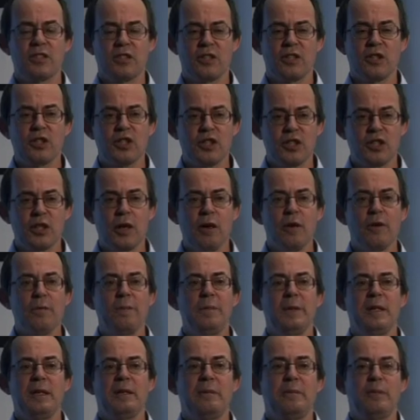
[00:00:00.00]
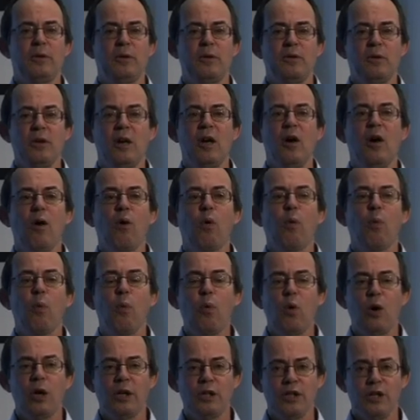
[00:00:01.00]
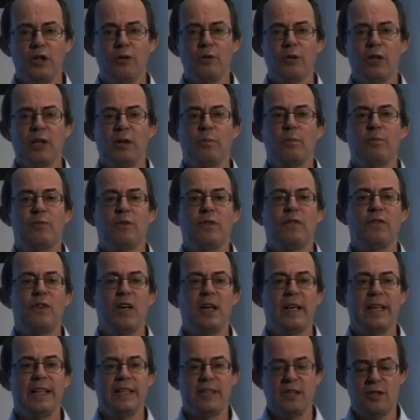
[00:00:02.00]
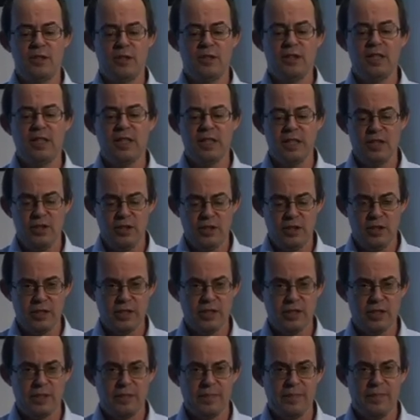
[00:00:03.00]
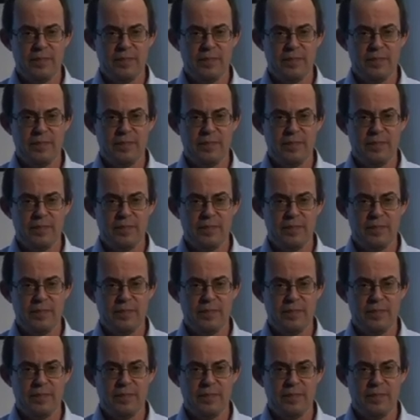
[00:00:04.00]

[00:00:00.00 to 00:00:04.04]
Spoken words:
to show people what you can provide to teachers.